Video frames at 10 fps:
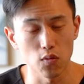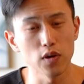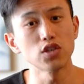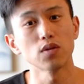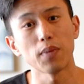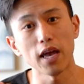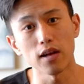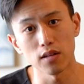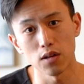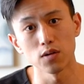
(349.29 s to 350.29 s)
we should pay
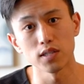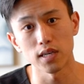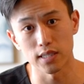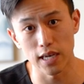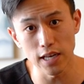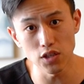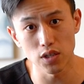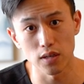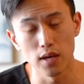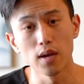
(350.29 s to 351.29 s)
close
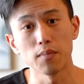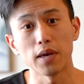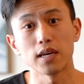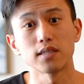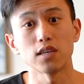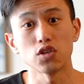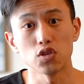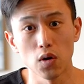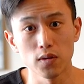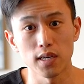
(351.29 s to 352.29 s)
attention because it
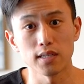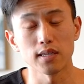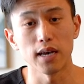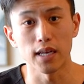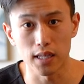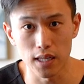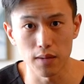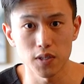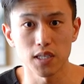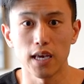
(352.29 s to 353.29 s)
shows us a
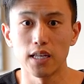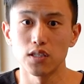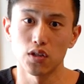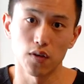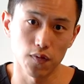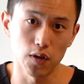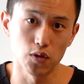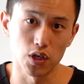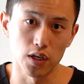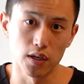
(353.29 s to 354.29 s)
glimpse into the
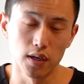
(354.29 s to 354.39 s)
future.